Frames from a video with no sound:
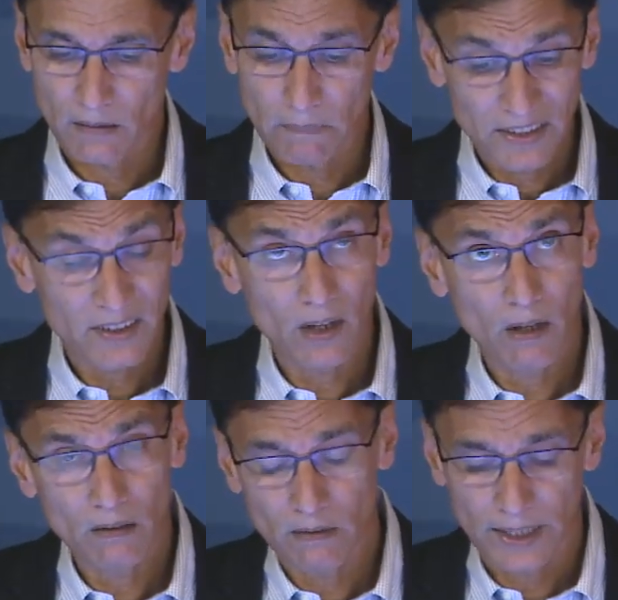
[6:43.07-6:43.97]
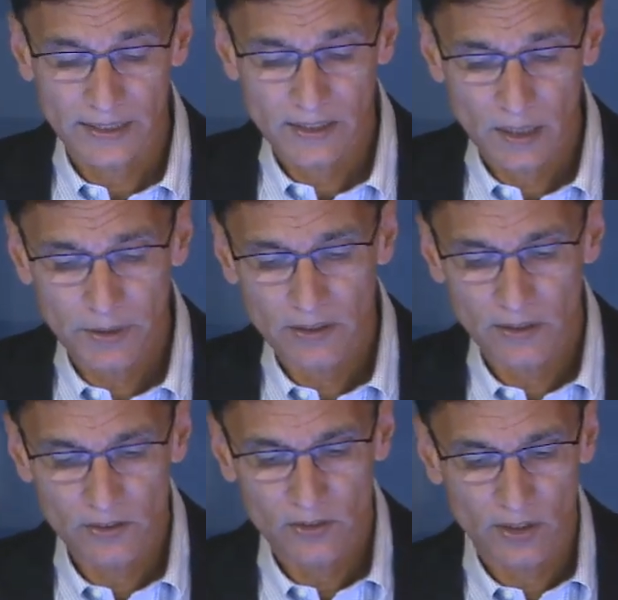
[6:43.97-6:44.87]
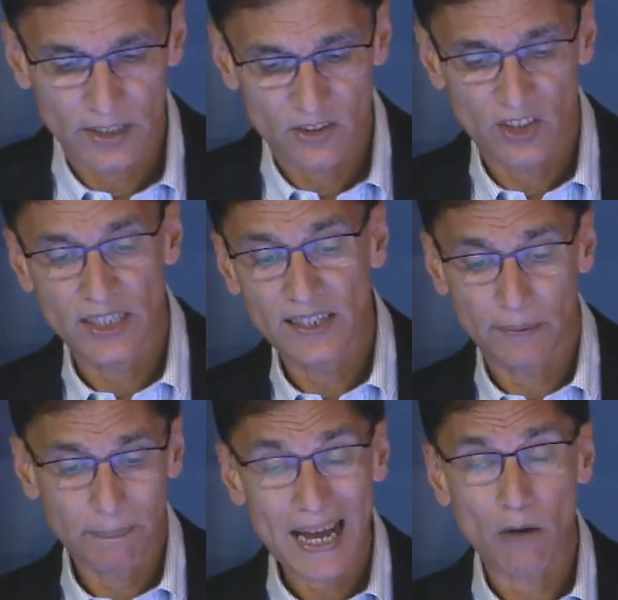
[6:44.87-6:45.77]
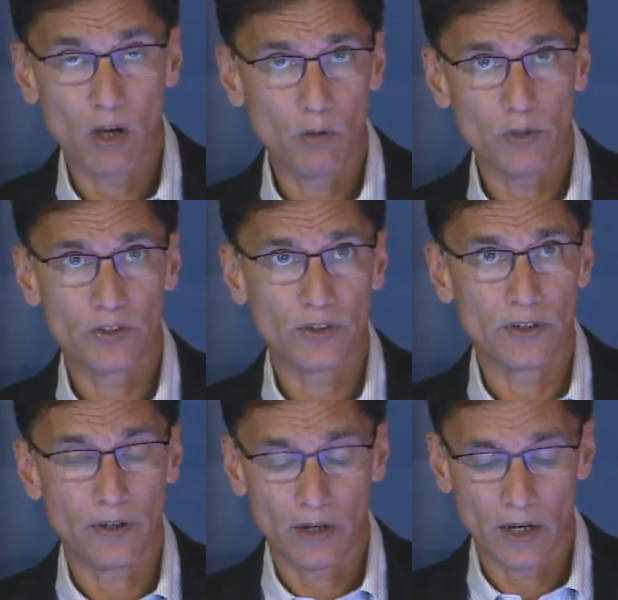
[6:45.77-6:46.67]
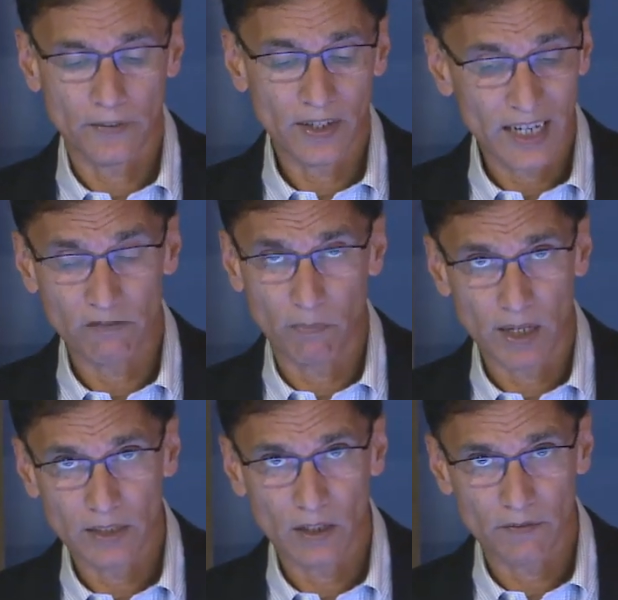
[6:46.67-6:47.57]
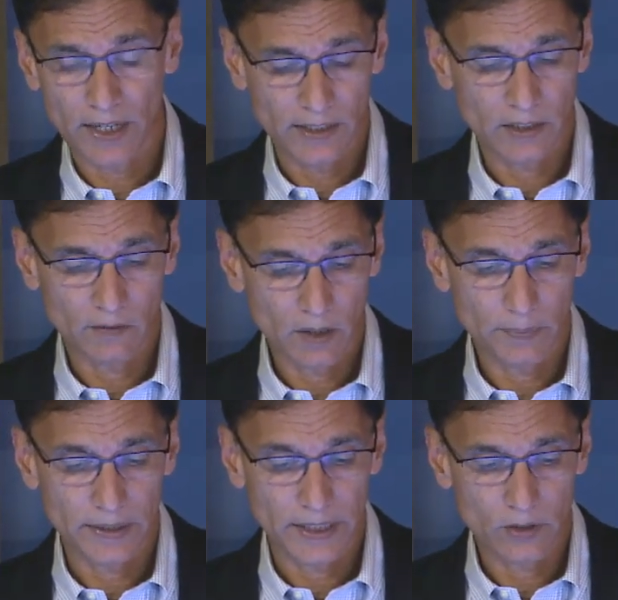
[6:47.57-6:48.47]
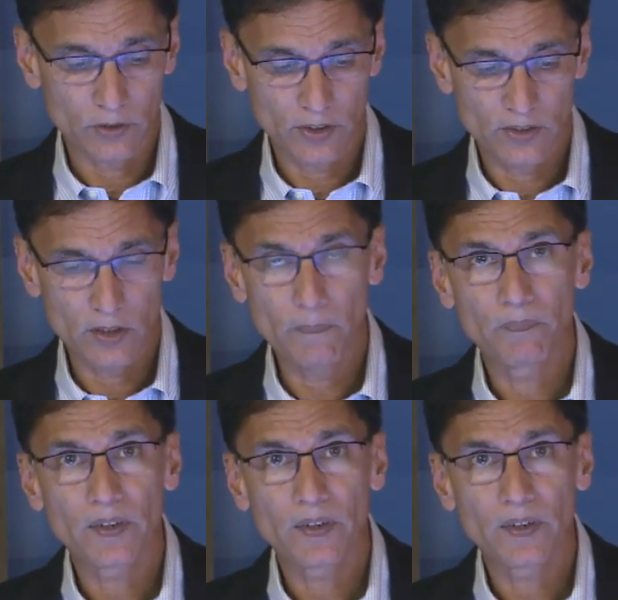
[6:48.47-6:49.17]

methanol, like chemicals, like steel and power, which are uh, the lifeblood of any developing ecosystem.